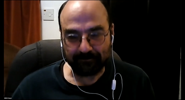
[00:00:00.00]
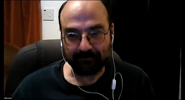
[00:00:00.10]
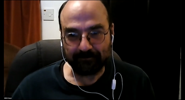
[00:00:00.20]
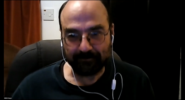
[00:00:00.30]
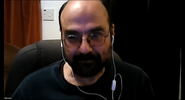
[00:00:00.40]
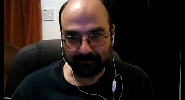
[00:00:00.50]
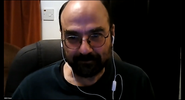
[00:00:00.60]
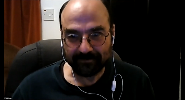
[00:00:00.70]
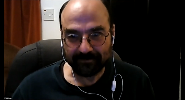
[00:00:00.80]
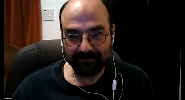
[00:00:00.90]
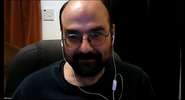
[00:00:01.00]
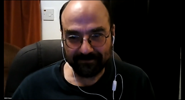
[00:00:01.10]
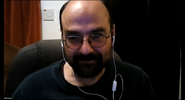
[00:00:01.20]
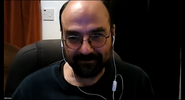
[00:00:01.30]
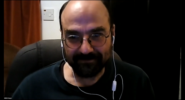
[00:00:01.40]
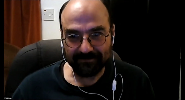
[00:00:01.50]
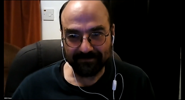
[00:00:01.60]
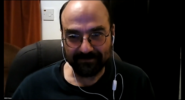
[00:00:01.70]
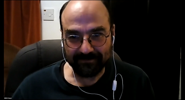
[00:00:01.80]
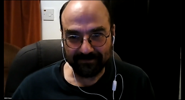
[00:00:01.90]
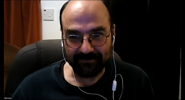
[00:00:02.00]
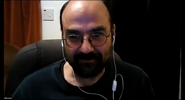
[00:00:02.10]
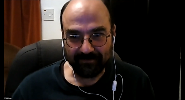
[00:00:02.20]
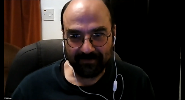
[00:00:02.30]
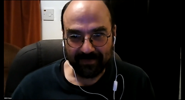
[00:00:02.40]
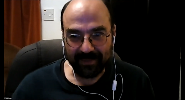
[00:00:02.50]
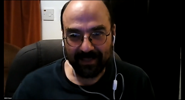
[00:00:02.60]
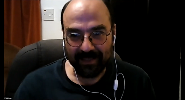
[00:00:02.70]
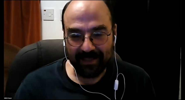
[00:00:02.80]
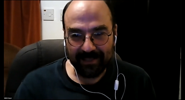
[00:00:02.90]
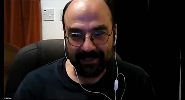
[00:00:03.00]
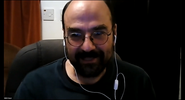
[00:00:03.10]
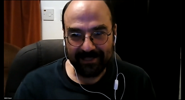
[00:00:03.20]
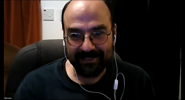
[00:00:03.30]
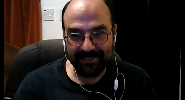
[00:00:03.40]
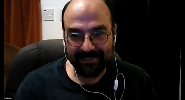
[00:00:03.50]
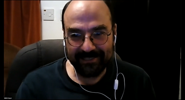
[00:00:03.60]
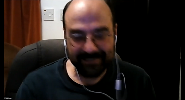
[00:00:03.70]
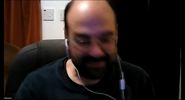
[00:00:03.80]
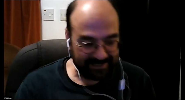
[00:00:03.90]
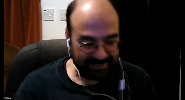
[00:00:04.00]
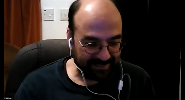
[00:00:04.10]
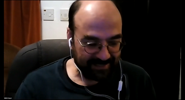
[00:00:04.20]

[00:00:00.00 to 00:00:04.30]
(no one is talking)